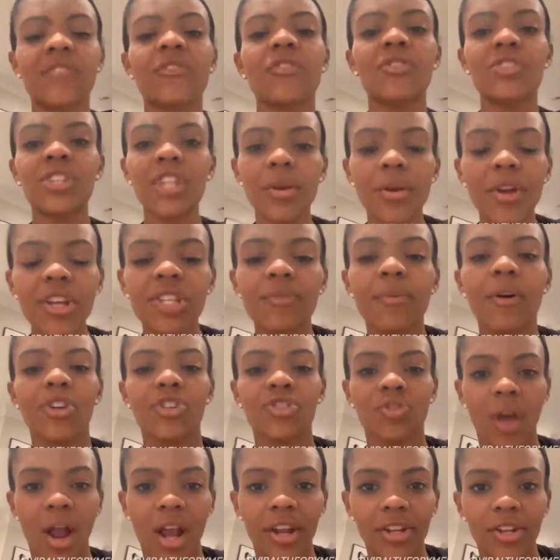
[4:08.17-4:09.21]
if you're serious about
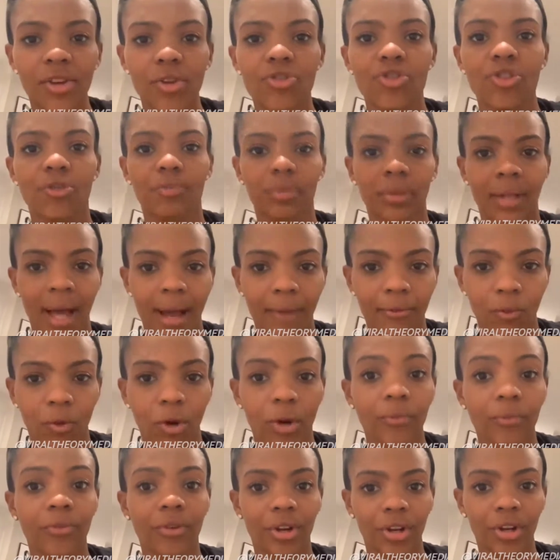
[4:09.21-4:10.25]
trying to use your
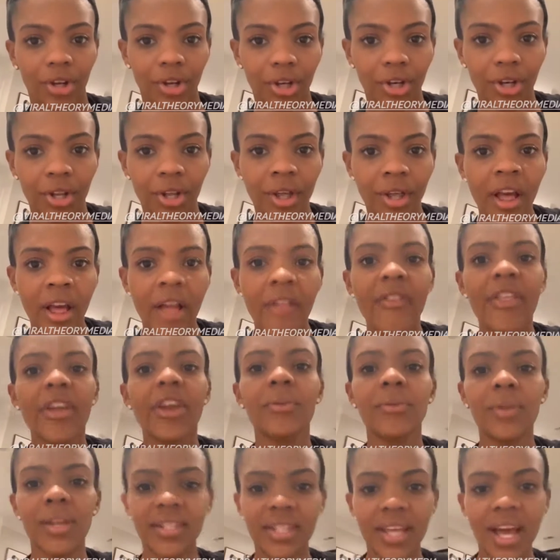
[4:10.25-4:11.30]
platform for good, then
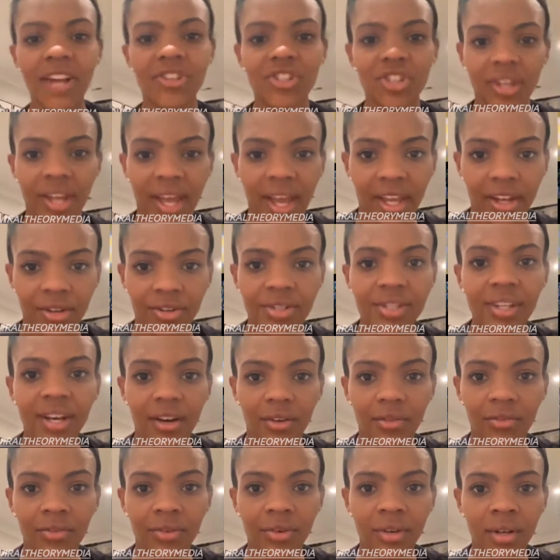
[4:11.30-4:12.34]
you need to educate
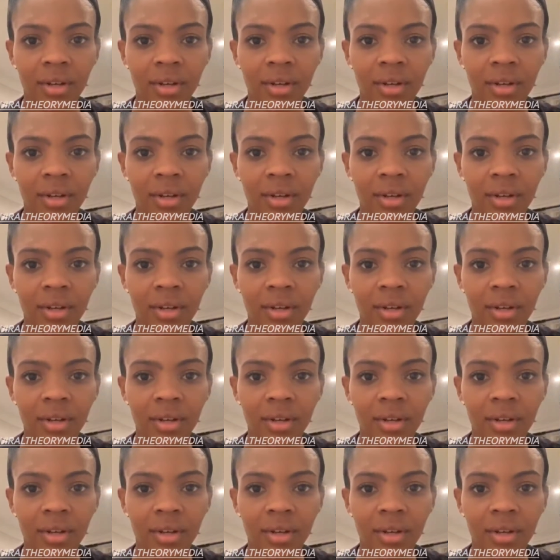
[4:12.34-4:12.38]
yourself.